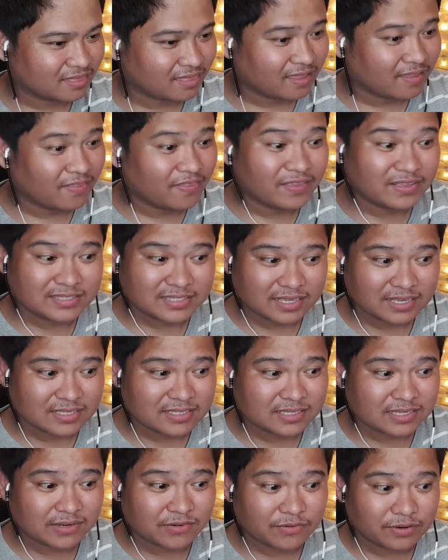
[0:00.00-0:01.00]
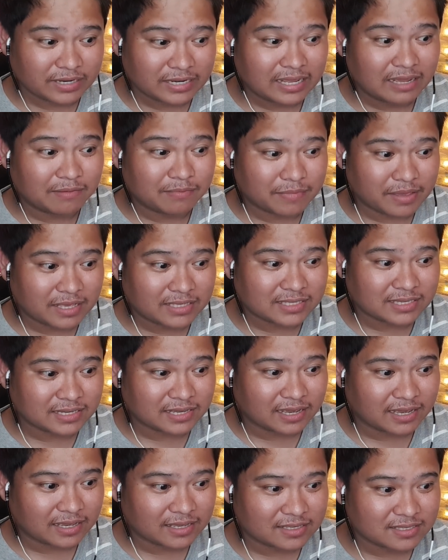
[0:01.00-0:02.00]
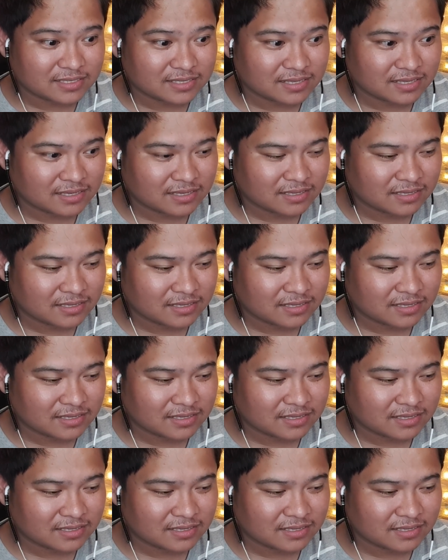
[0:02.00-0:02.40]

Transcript: Now this is really amazing, guys.